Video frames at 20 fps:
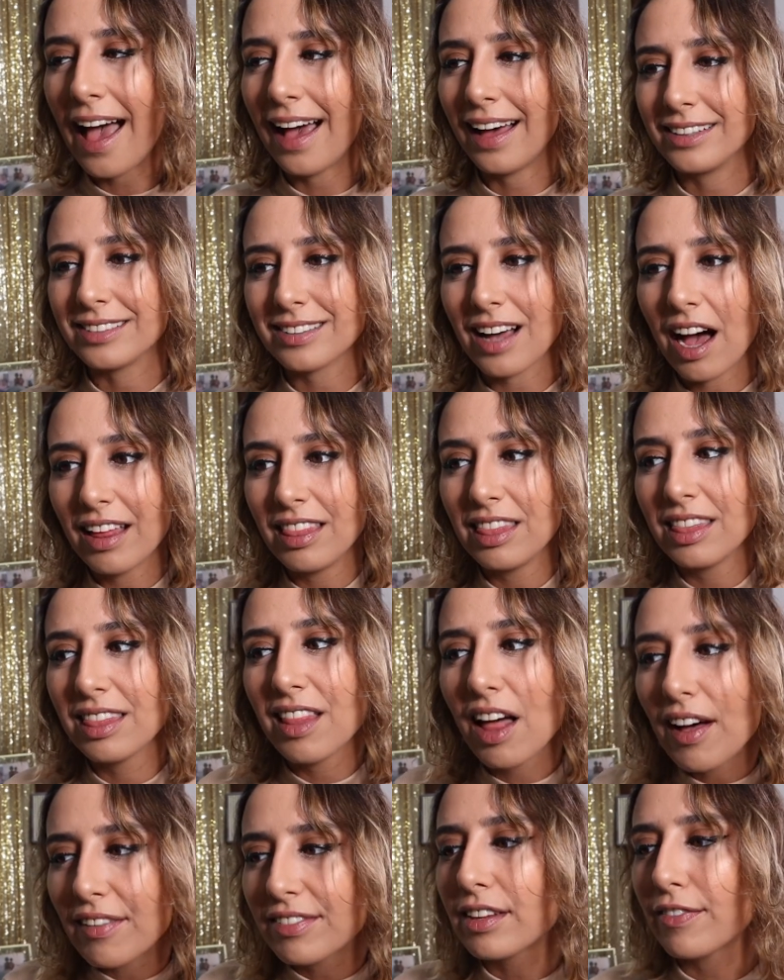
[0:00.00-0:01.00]
And I
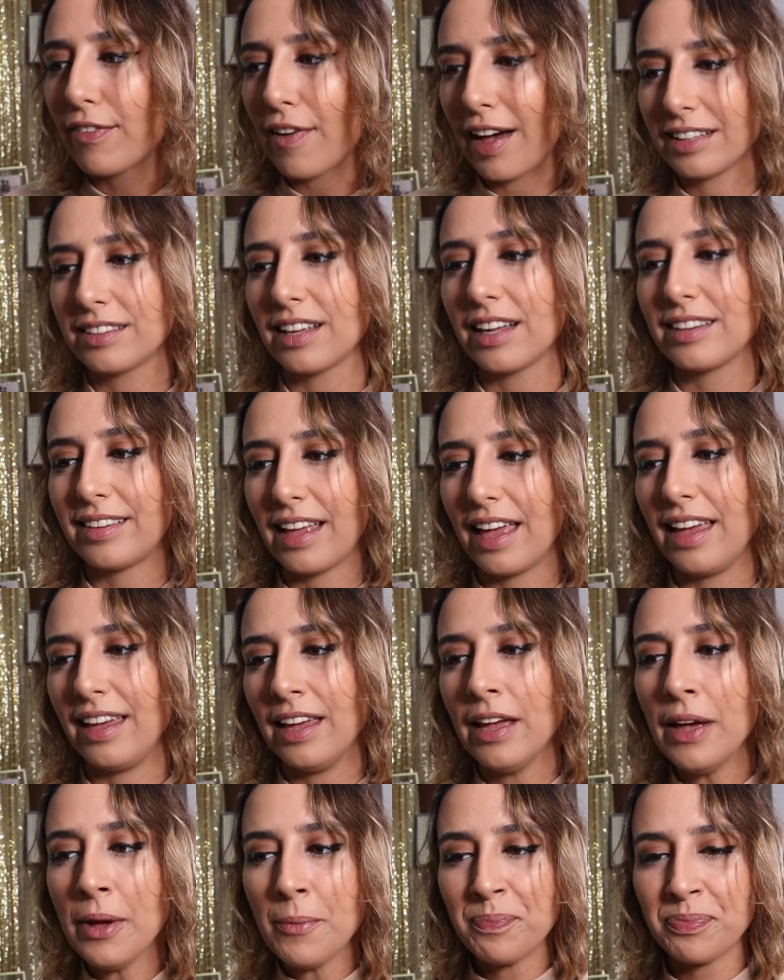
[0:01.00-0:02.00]
love the fact that
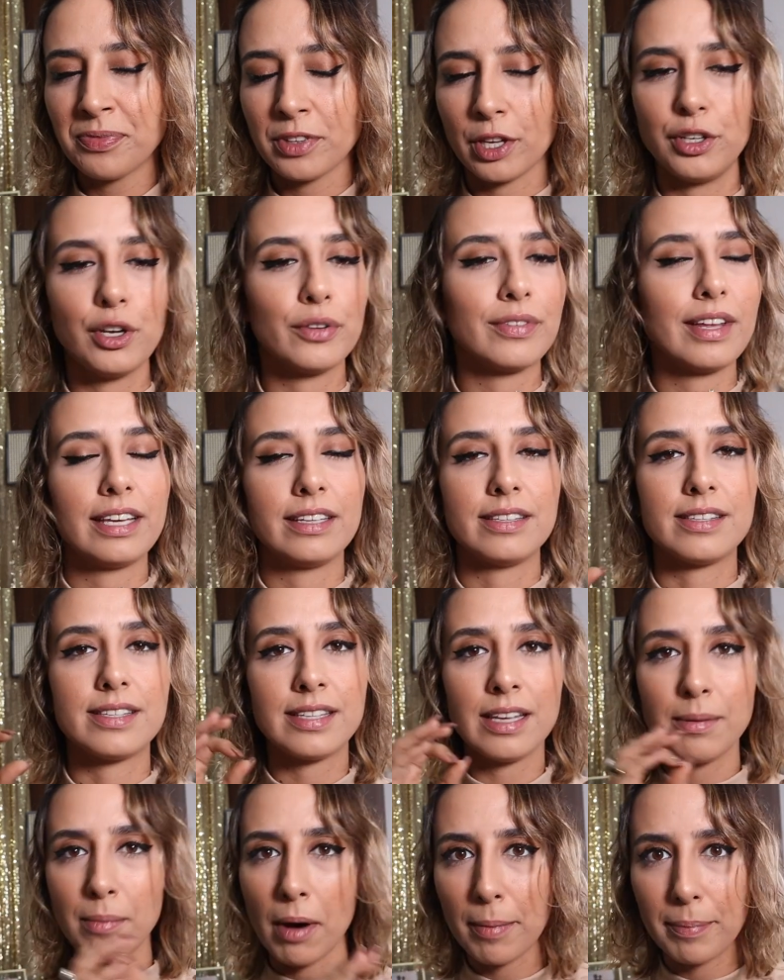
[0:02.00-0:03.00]
they you know, they can
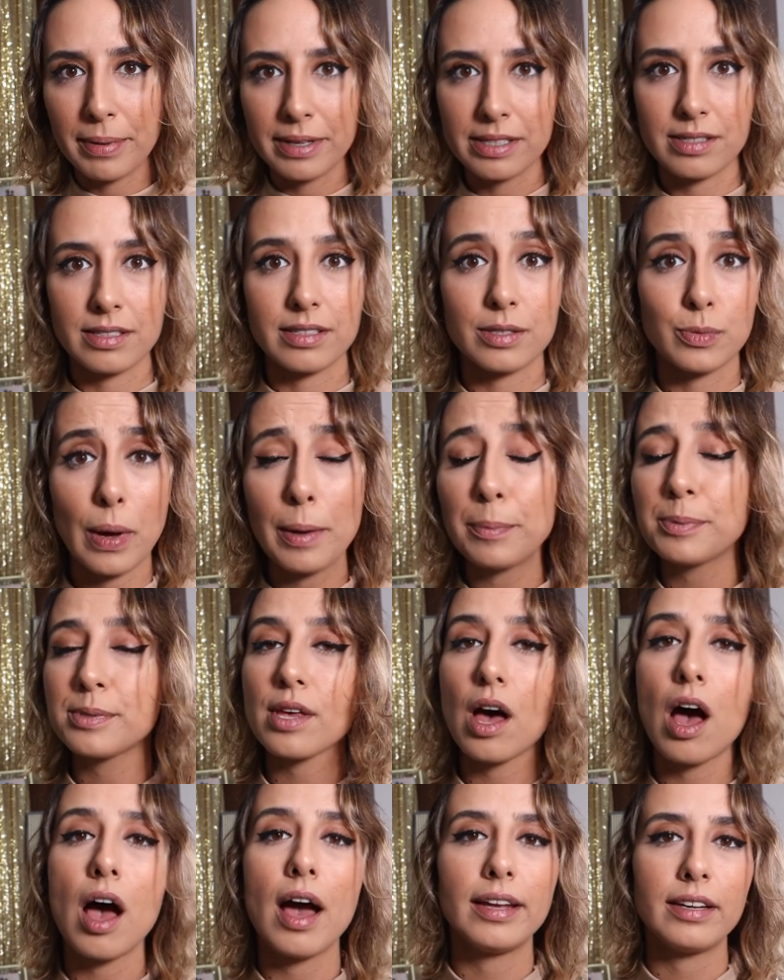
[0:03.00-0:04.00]
see my business
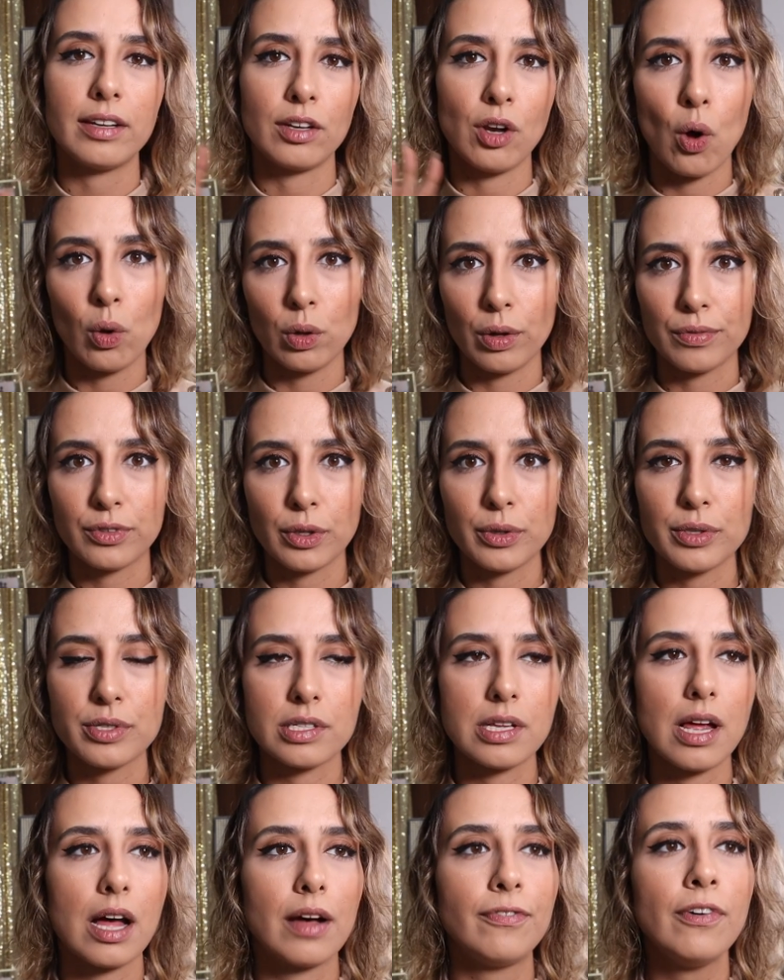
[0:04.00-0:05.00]
website and all of those
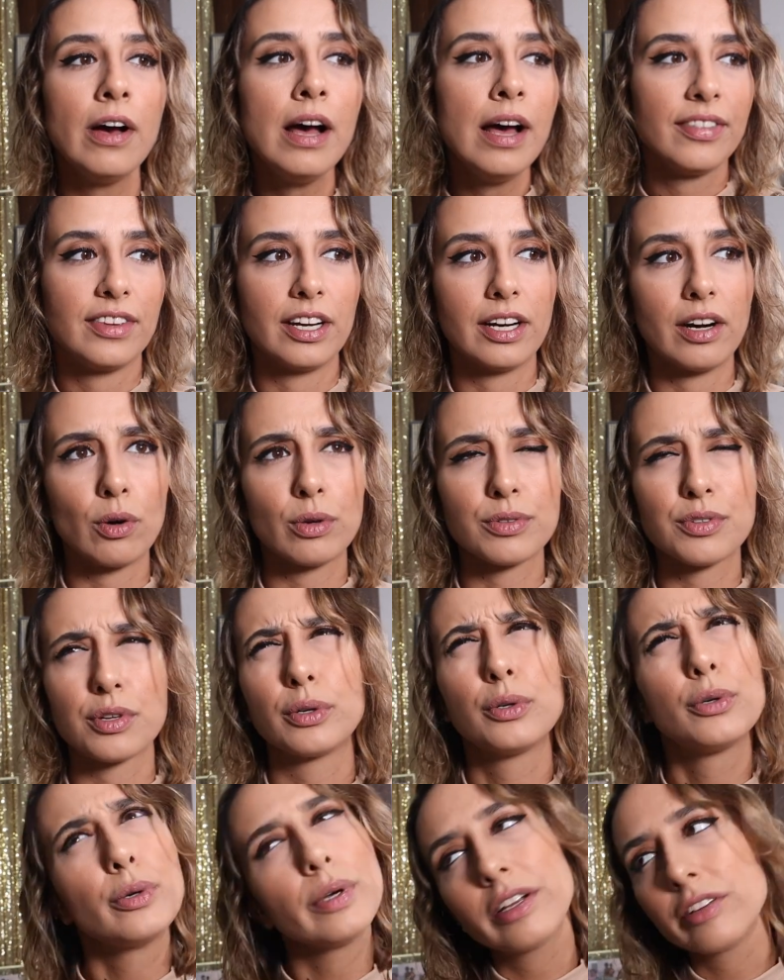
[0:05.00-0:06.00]
stuff. There are also
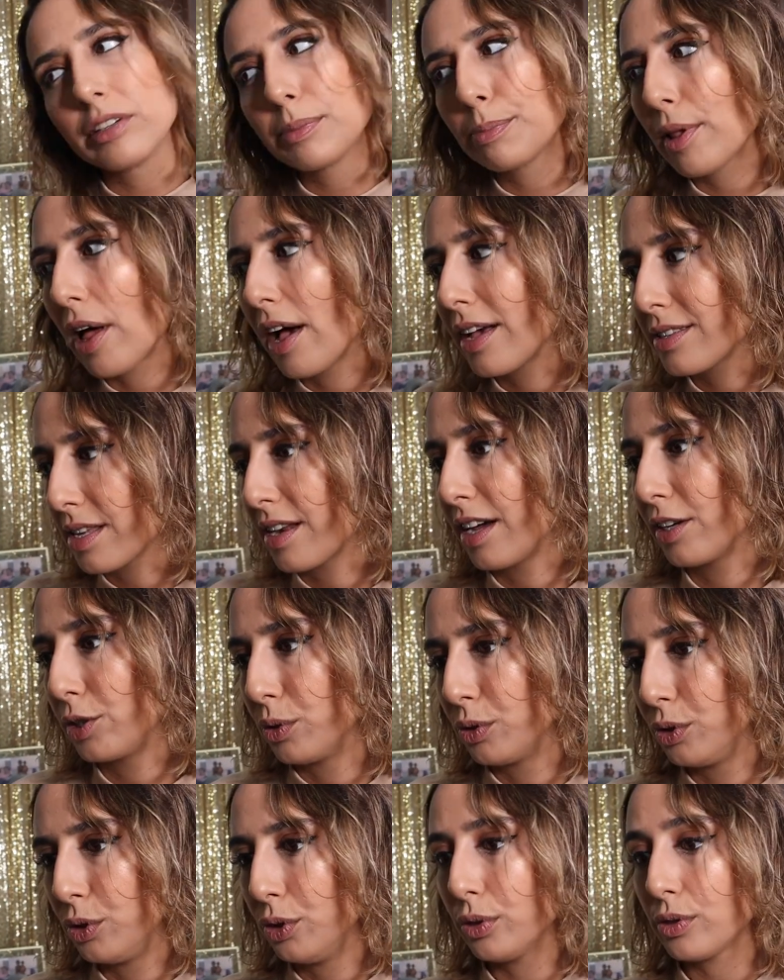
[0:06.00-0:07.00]
quick replies that I
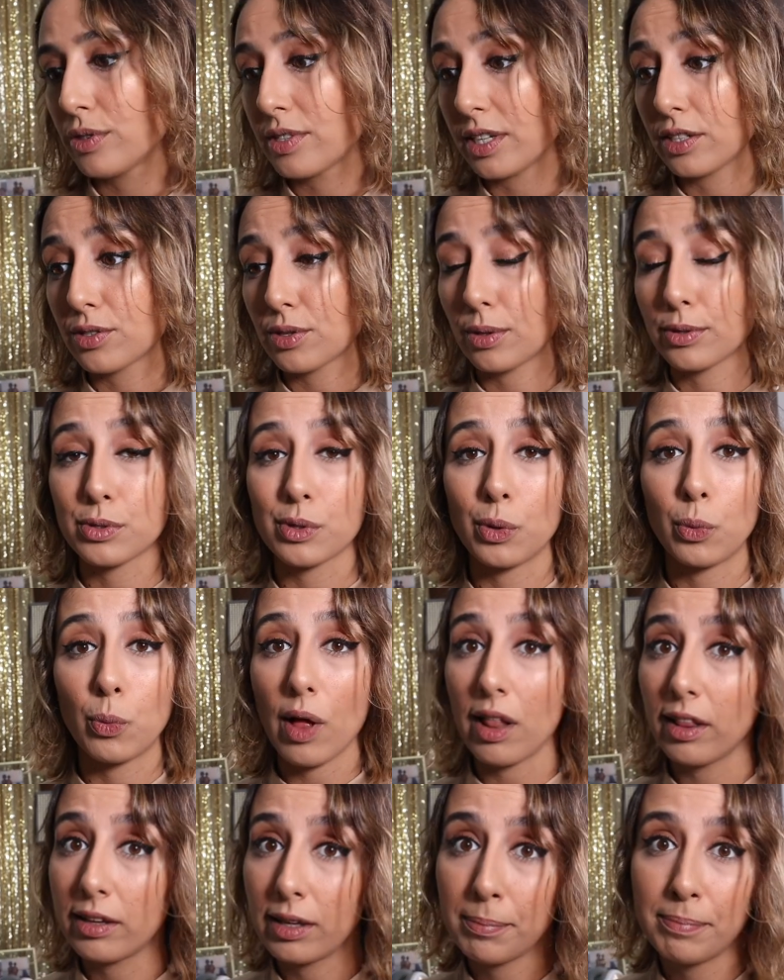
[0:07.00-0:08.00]
don't use. There's also a
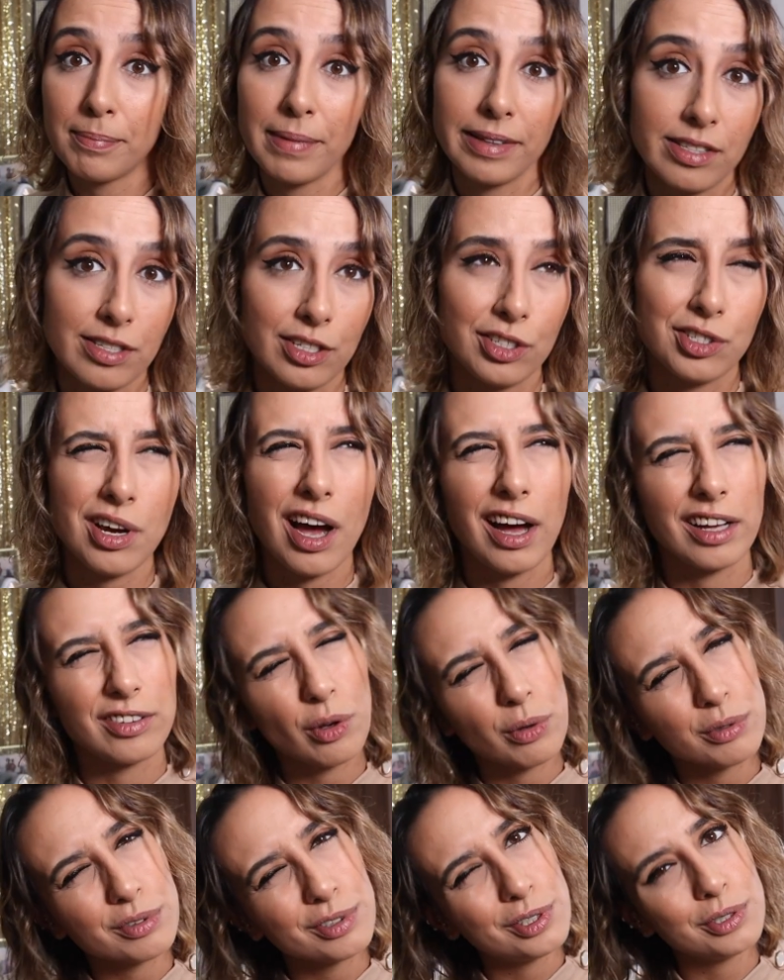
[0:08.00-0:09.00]
welcome message I
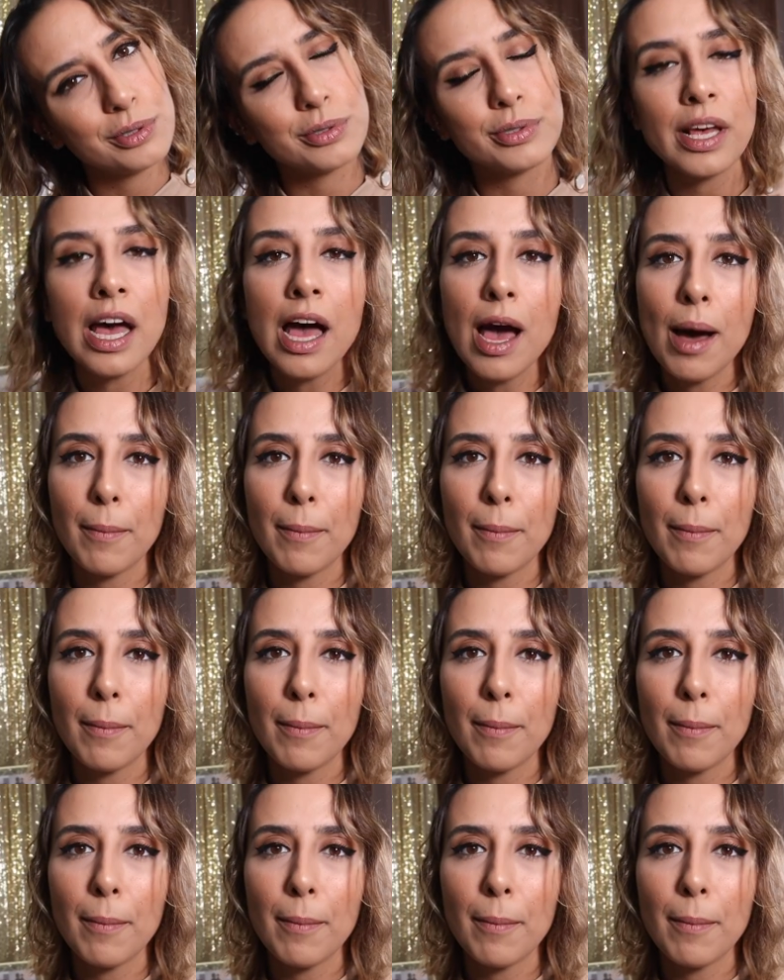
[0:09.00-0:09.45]
don't use,